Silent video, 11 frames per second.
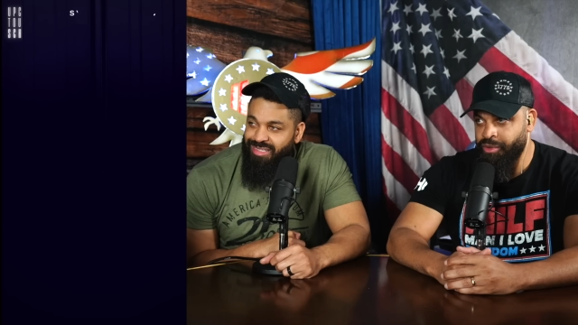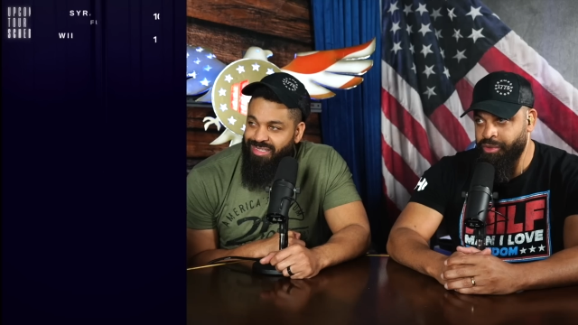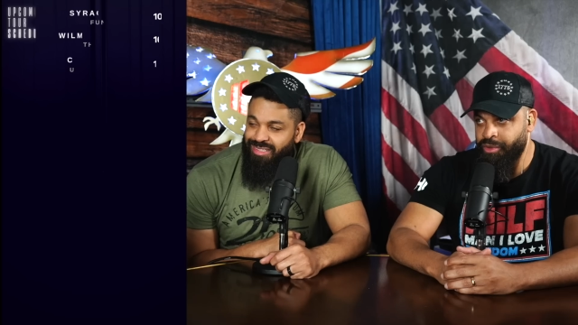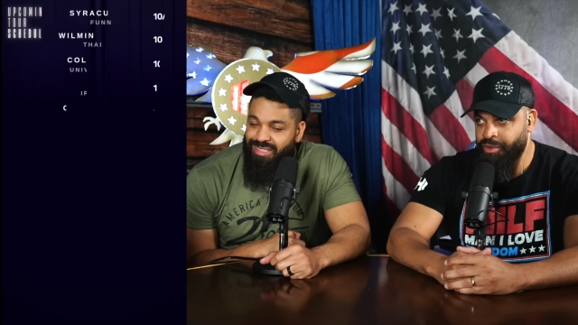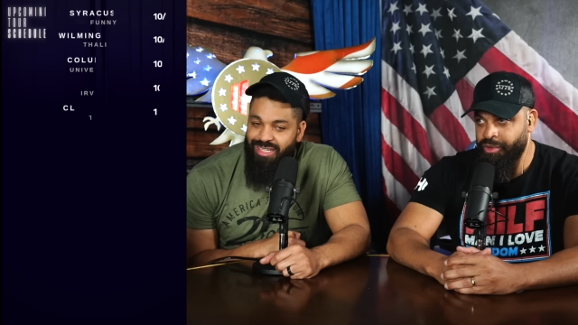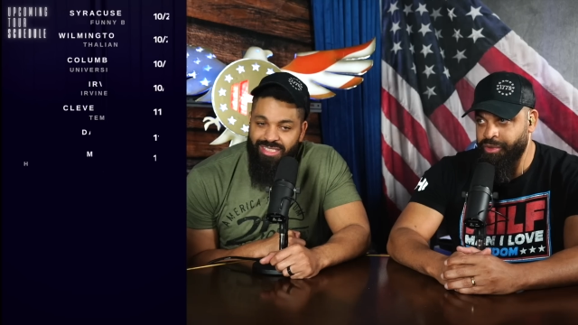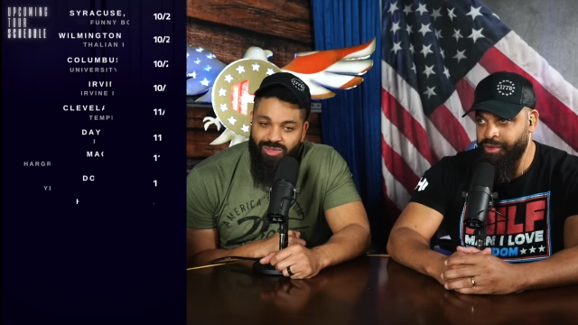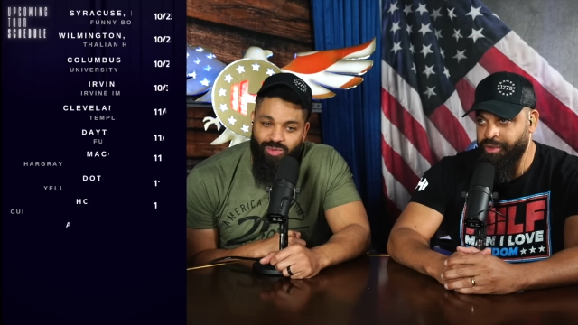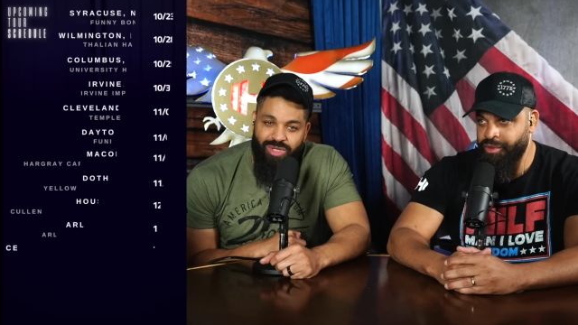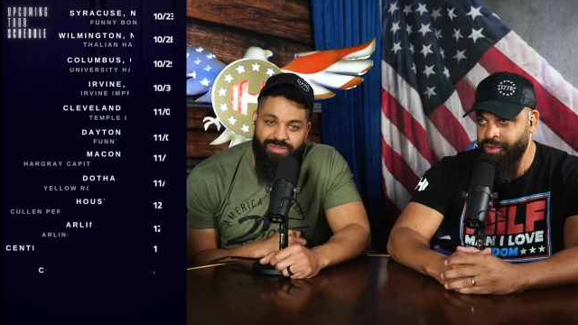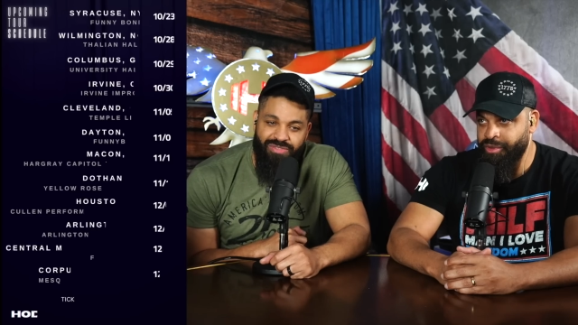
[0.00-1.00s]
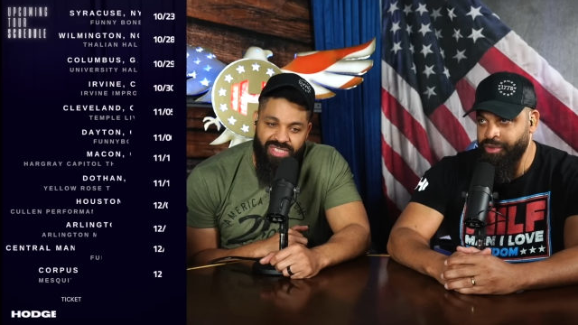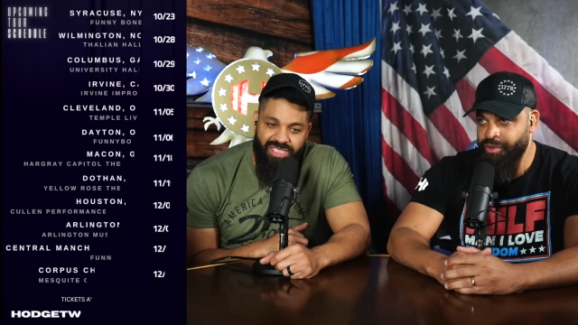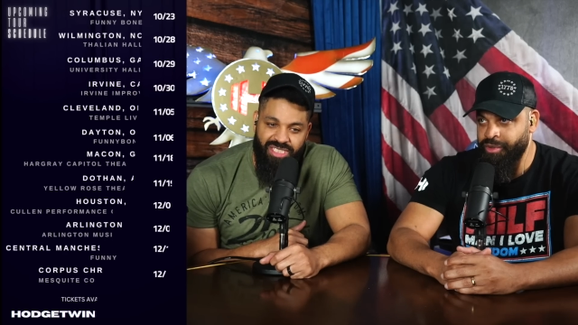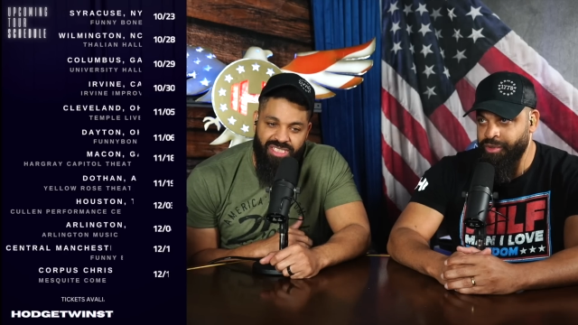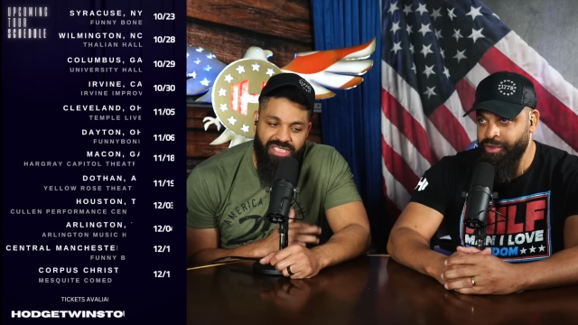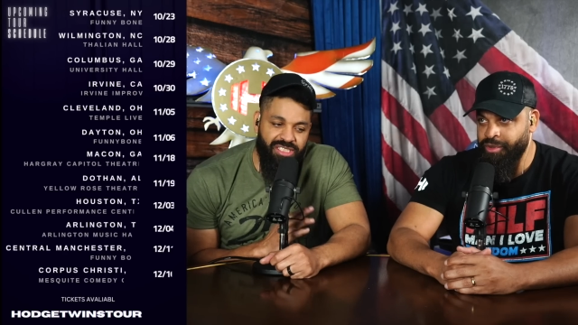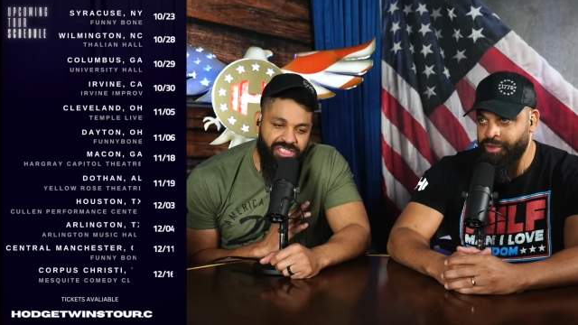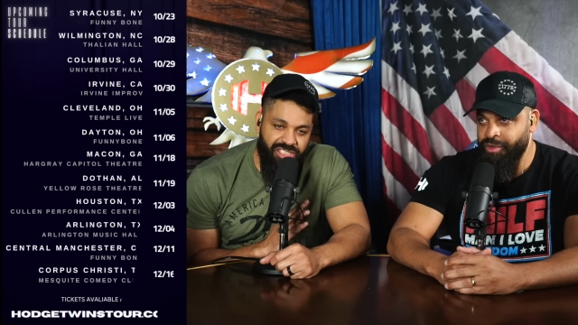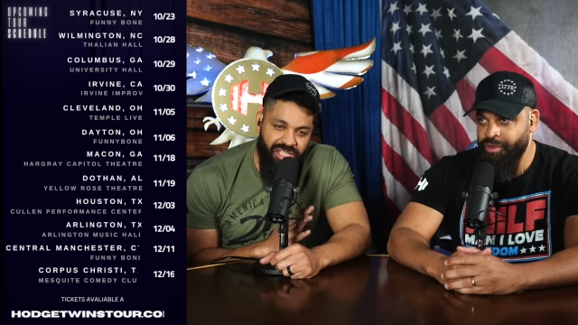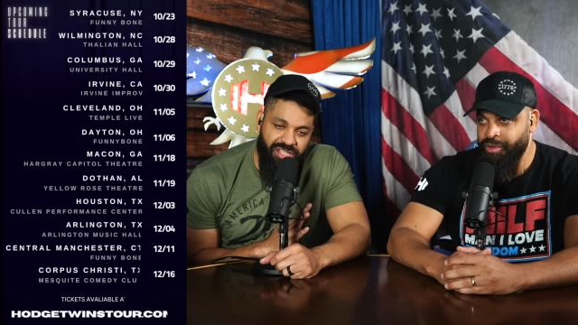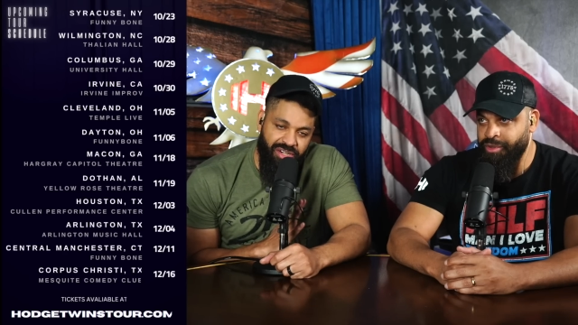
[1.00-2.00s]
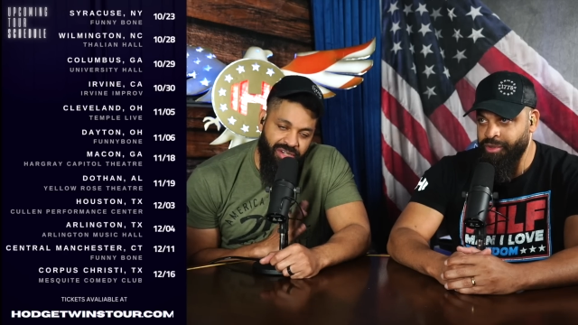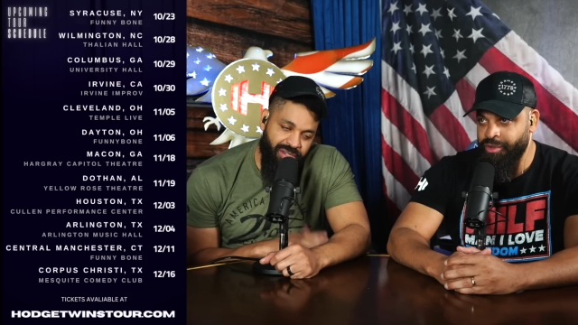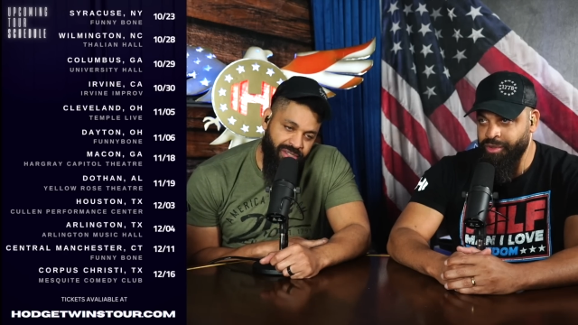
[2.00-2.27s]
Speaker 1: That is one vicious gender.